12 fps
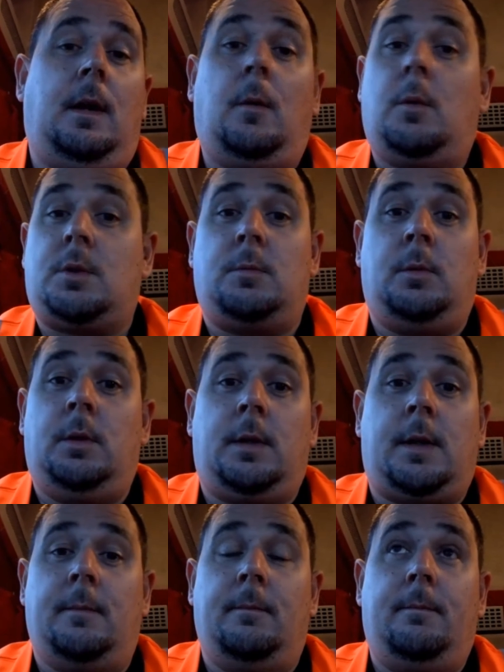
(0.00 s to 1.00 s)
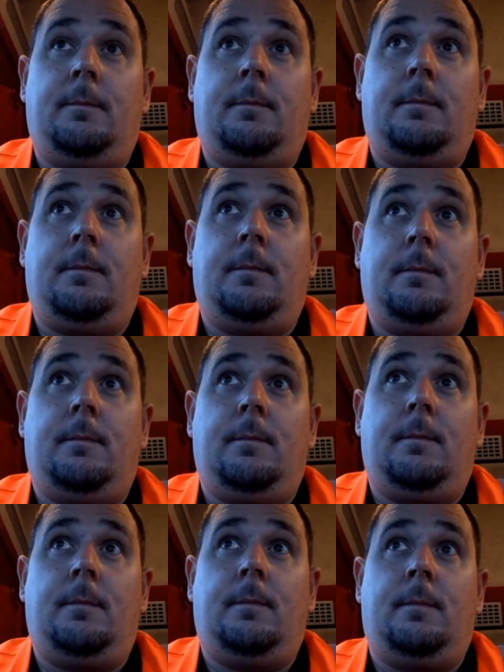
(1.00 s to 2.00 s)
I wasn't working
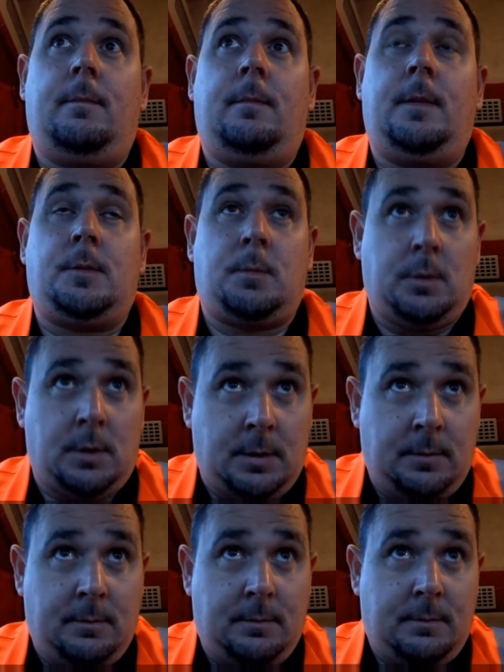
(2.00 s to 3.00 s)
this morning.